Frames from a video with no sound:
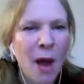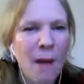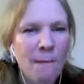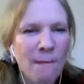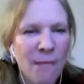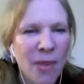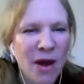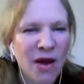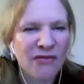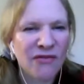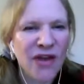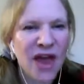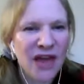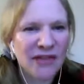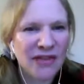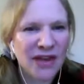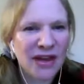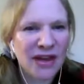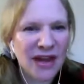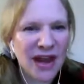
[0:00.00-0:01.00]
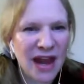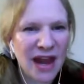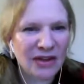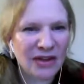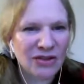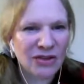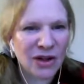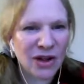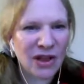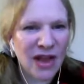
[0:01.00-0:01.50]
above the
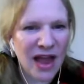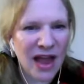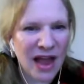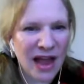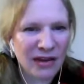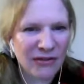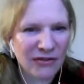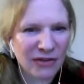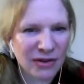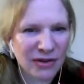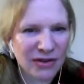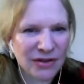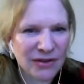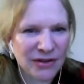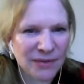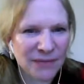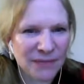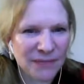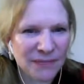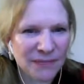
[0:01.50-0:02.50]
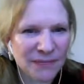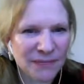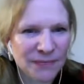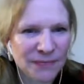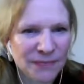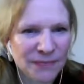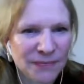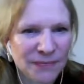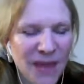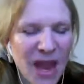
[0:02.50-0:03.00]
national average.
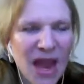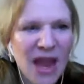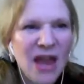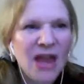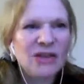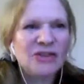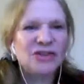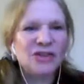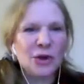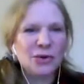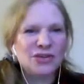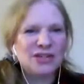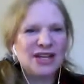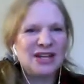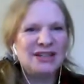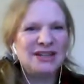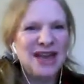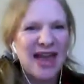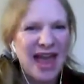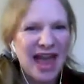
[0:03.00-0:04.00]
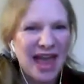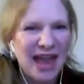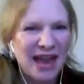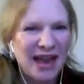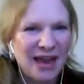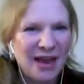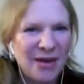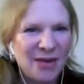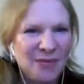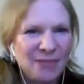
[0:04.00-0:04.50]
So
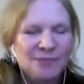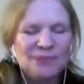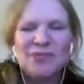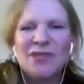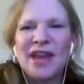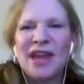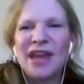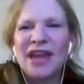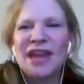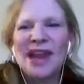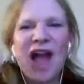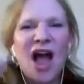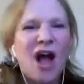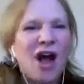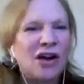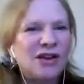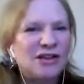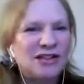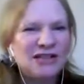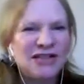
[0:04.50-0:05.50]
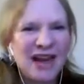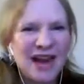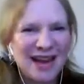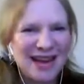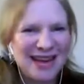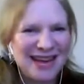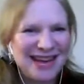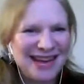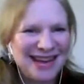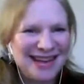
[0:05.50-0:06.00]
today, in our
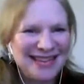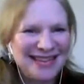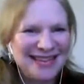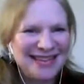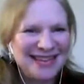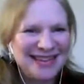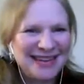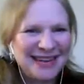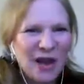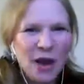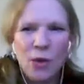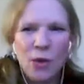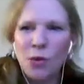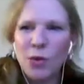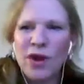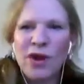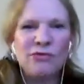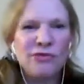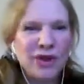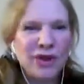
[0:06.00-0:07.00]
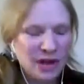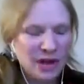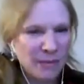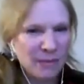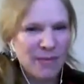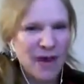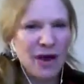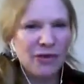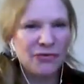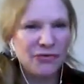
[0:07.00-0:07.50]
psyches, we read
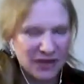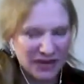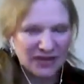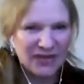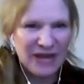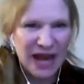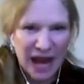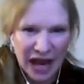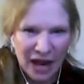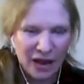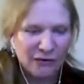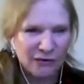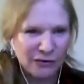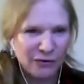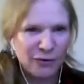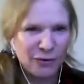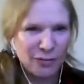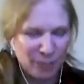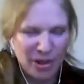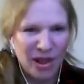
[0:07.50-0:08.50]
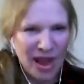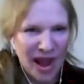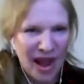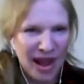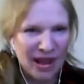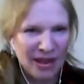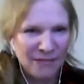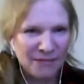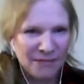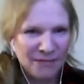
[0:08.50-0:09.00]
about this Hanford
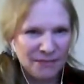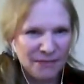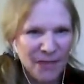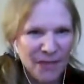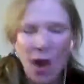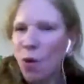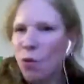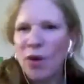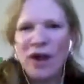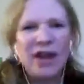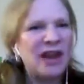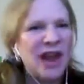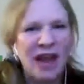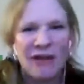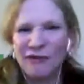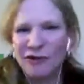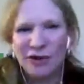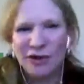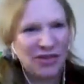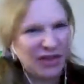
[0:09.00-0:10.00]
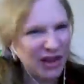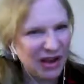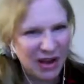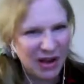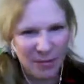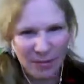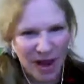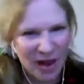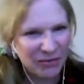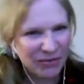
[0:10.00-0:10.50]
plant. We never think
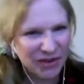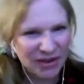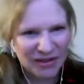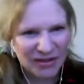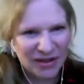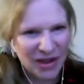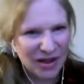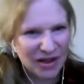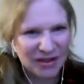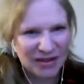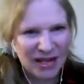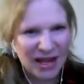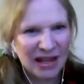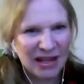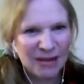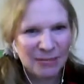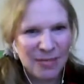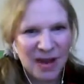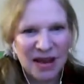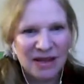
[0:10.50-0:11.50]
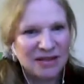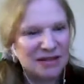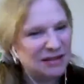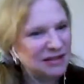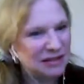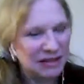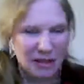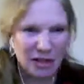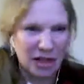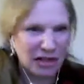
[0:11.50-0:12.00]
about this on a daily
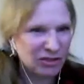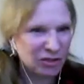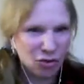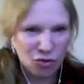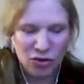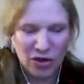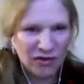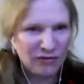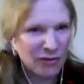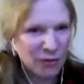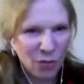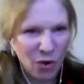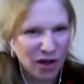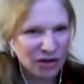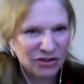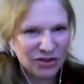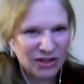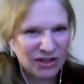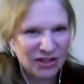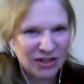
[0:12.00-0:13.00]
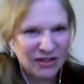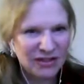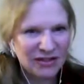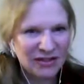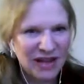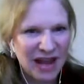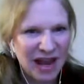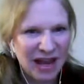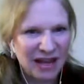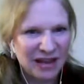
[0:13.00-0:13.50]
basis unless you live in Washington
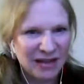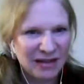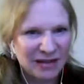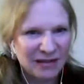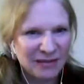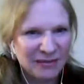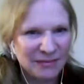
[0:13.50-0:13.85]
State.